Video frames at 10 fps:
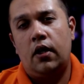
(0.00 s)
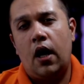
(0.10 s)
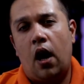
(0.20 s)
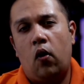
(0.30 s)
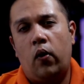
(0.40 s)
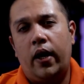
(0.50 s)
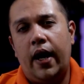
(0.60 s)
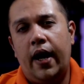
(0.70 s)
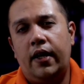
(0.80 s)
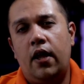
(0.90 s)
Now,
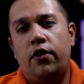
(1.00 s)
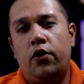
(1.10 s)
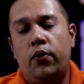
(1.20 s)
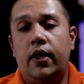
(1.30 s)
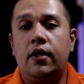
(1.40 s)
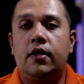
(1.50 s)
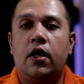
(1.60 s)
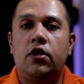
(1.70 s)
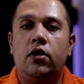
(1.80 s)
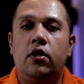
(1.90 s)
in the reading
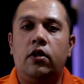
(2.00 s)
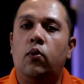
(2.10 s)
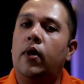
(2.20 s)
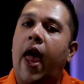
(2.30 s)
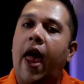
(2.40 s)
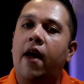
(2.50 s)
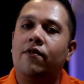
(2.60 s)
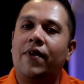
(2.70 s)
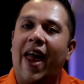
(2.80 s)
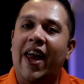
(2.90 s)
section, you will
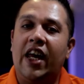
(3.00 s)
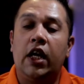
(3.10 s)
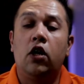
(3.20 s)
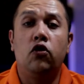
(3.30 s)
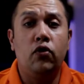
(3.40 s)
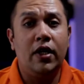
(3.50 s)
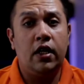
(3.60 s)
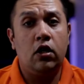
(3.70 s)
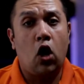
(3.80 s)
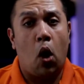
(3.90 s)
have a
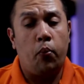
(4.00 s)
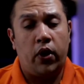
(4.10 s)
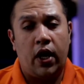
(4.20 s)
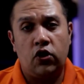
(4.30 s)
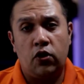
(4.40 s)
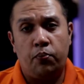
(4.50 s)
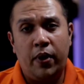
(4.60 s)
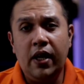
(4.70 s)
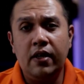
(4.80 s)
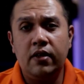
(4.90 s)
reading comprehension
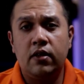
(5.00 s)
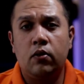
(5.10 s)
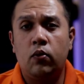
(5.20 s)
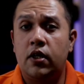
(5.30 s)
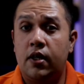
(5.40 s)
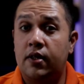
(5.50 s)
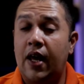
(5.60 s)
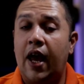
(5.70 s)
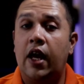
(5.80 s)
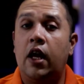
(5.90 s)
piece, which
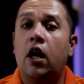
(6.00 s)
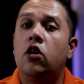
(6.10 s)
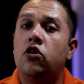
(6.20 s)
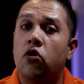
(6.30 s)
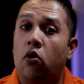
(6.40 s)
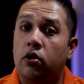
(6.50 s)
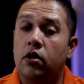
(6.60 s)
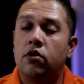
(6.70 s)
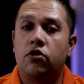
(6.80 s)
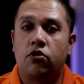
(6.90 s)
is a
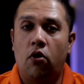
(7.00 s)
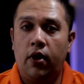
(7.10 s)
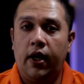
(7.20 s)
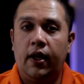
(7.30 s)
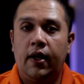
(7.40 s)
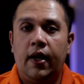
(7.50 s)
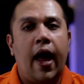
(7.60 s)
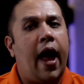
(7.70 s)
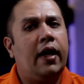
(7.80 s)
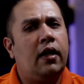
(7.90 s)
short story.
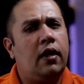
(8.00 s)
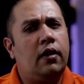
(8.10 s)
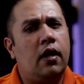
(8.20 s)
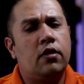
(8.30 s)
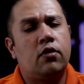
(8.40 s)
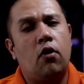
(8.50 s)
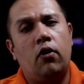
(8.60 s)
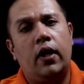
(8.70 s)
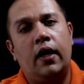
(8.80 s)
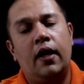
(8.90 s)
And in that
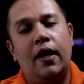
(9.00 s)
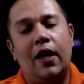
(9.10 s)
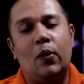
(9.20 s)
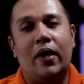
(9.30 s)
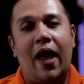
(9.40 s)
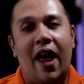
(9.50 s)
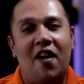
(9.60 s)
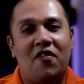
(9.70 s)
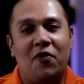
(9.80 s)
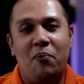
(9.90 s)
story, it will
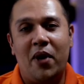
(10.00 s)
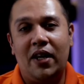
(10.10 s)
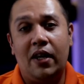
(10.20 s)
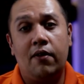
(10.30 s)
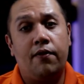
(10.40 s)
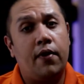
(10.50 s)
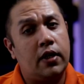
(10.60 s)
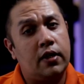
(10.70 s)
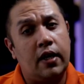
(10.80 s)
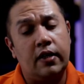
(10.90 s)
have many
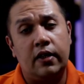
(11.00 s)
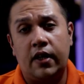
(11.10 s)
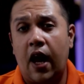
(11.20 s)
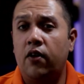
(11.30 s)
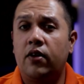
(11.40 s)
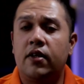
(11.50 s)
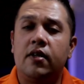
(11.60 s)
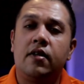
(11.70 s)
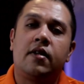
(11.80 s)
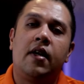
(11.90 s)
fascinating
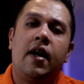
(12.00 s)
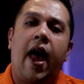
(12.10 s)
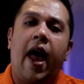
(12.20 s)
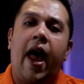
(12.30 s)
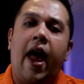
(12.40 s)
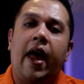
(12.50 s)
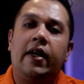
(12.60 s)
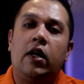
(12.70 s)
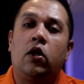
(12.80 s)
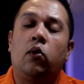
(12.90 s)
characters,
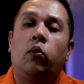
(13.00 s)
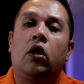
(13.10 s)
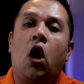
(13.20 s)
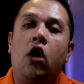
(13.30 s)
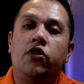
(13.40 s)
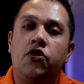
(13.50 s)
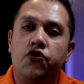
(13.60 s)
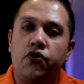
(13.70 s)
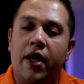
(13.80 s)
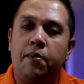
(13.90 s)
and it will
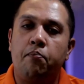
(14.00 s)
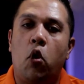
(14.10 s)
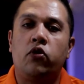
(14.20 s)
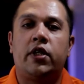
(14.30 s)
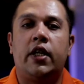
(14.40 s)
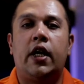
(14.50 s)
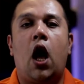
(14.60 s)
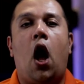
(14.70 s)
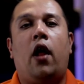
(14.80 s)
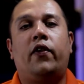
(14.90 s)
concentrate
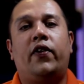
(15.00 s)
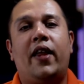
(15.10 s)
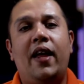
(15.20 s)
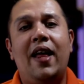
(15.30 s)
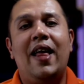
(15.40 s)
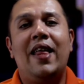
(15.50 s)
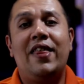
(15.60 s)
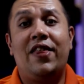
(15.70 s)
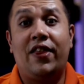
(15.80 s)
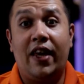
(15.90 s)
mostly on the
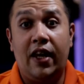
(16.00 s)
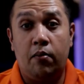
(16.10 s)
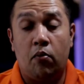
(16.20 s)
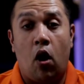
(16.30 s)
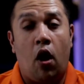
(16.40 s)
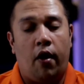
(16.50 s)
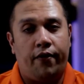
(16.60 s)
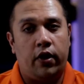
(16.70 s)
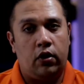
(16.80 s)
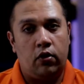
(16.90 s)
theme
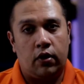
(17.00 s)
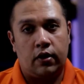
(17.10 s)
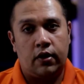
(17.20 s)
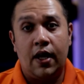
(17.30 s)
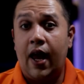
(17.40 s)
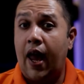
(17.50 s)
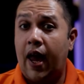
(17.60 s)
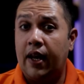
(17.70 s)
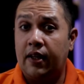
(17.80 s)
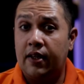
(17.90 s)
of the unit.
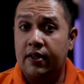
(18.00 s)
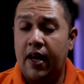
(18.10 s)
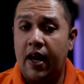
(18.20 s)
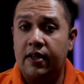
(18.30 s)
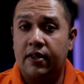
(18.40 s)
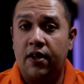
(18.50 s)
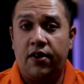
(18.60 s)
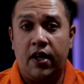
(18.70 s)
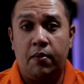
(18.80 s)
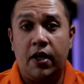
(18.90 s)
And in this case, the
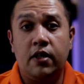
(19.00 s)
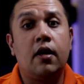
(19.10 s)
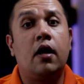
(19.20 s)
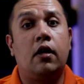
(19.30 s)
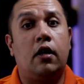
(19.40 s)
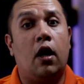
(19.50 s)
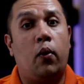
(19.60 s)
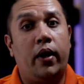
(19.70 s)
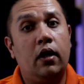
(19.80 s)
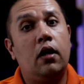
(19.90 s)
theme is
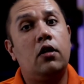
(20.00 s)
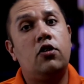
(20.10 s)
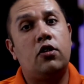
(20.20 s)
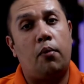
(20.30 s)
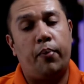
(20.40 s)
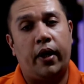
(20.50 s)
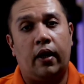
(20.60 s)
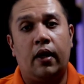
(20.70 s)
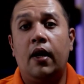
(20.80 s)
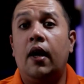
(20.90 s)
going
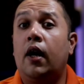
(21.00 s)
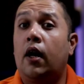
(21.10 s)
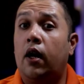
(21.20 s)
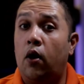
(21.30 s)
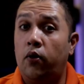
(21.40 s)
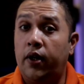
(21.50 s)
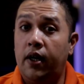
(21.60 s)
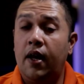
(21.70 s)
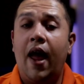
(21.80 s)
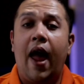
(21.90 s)
shopping,
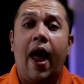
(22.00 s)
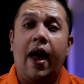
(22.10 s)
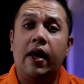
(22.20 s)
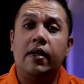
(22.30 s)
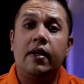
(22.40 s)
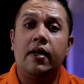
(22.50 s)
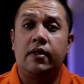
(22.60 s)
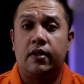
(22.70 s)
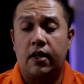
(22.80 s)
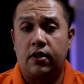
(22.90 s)
clothing, and
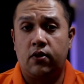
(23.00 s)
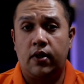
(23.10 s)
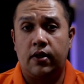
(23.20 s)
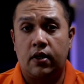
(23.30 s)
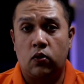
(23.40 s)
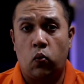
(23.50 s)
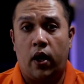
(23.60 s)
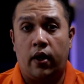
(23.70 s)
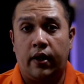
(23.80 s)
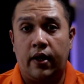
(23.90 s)
accessories as
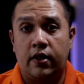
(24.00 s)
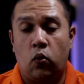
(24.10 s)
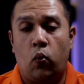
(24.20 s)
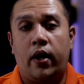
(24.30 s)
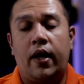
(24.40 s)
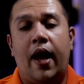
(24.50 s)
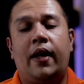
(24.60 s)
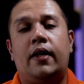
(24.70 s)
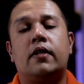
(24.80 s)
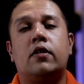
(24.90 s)
well in lesson 1
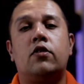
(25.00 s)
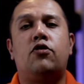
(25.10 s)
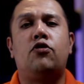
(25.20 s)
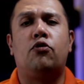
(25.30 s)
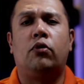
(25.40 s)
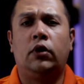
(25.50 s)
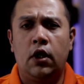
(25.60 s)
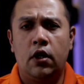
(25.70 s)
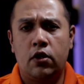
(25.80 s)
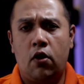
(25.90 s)
and lesson 2.
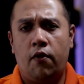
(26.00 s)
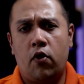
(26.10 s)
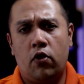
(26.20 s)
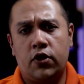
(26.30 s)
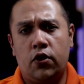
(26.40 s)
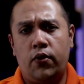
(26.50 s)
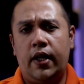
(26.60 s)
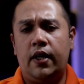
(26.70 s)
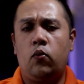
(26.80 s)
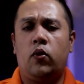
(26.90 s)
So, of course, the
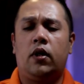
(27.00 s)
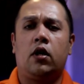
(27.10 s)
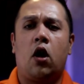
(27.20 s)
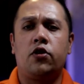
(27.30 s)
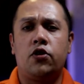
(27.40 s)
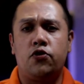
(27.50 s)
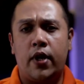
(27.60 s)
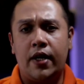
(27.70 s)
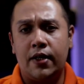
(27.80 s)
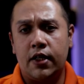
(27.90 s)
reading will
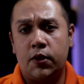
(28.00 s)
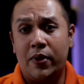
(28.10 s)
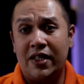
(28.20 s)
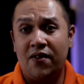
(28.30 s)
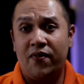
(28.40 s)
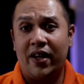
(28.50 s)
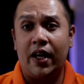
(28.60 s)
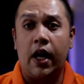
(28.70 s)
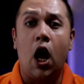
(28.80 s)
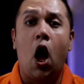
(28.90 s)
concentrate
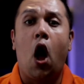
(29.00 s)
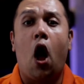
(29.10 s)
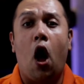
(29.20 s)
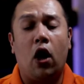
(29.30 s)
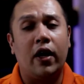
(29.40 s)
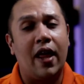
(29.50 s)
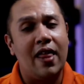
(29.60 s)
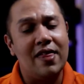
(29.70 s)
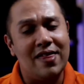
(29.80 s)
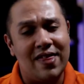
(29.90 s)
specifically on
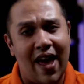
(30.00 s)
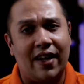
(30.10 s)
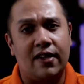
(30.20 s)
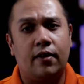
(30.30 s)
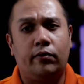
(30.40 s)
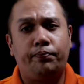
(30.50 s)
that.